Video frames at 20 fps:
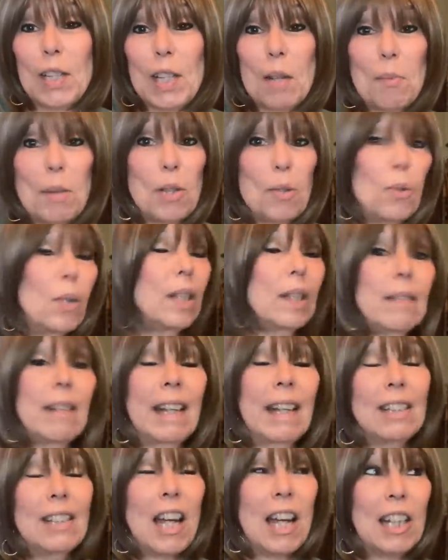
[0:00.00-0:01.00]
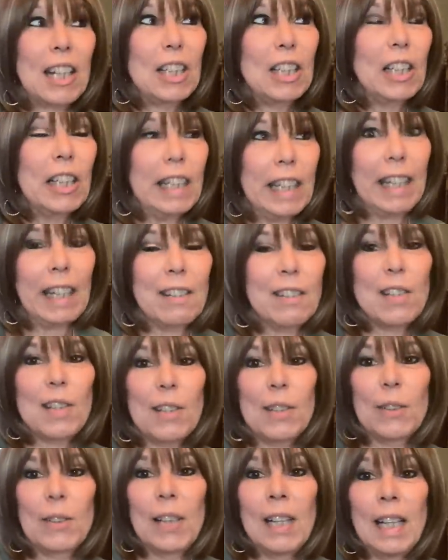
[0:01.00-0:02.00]
I've been doing like a lot of cleaning,
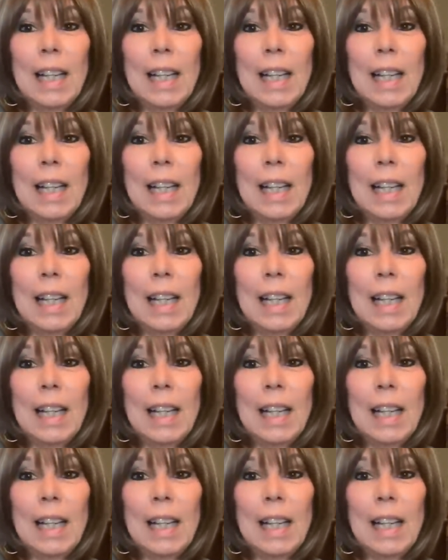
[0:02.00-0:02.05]
so